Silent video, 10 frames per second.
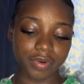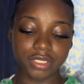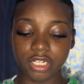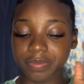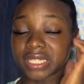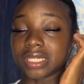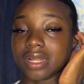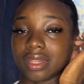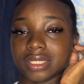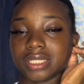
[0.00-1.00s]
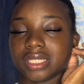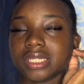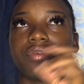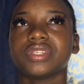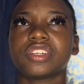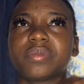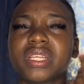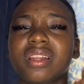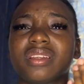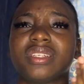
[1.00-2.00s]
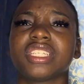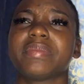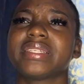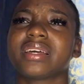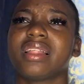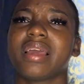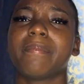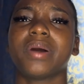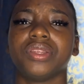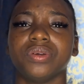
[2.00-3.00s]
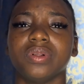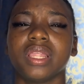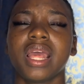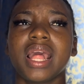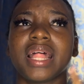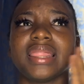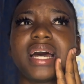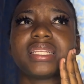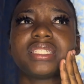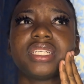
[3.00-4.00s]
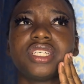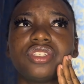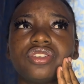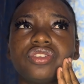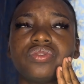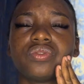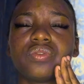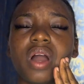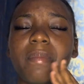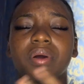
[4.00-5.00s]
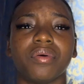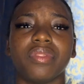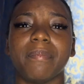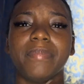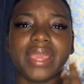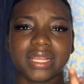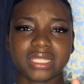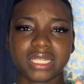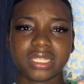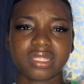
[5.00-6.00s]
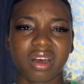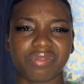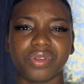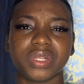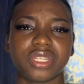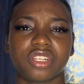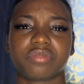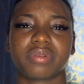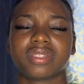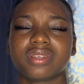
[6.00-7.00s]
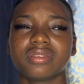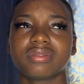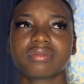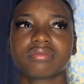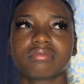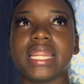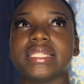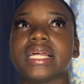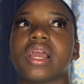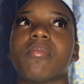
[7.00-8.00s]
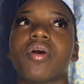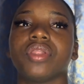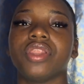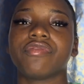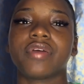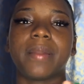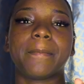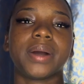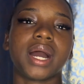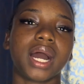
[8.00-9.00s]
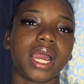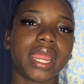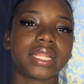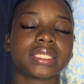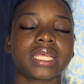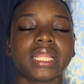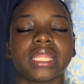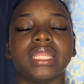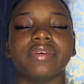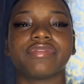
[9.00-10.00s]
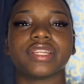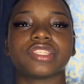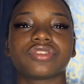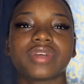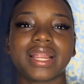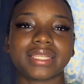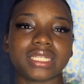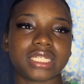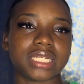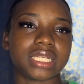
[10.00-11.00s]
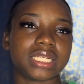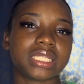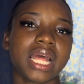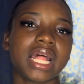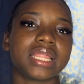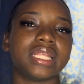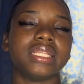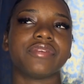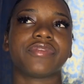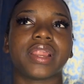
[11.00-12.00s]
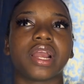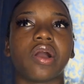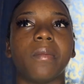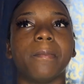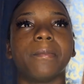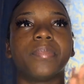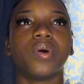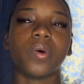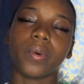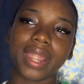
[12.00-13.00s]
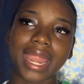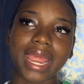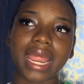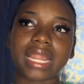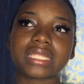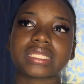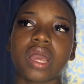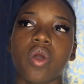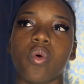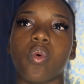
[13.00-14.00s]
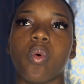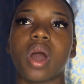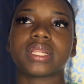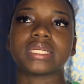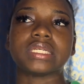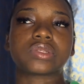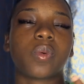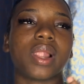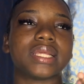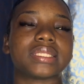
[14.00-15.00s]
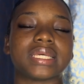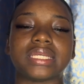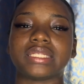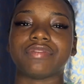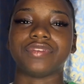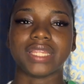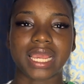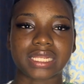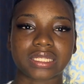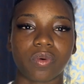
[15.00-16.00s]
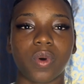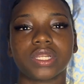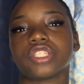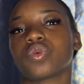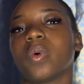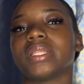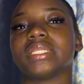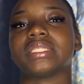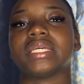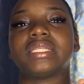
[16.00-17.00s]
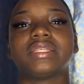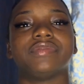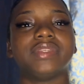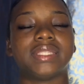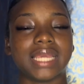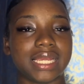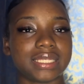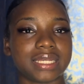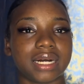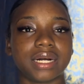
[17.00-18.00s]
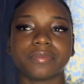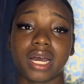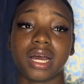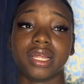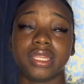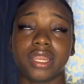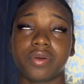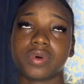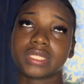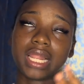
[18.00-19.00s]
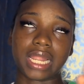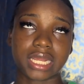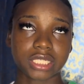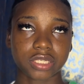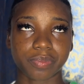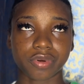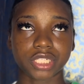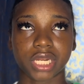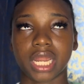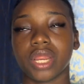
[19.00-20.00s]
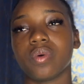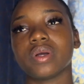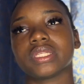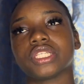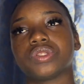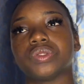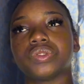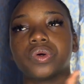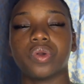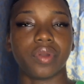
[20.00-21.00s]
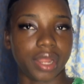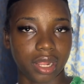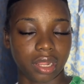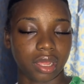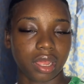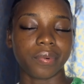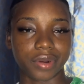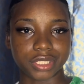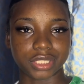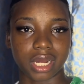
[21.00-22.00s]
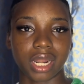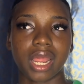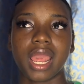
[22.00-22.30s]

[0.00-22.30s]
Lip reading: research methodology is basically a module that teaches you about the basis of the research process. They tell you about the different parts, the different strategies, the different components, what is qualitative data, what is quantitative data. There was a lecture portion and there was a tutorial portion.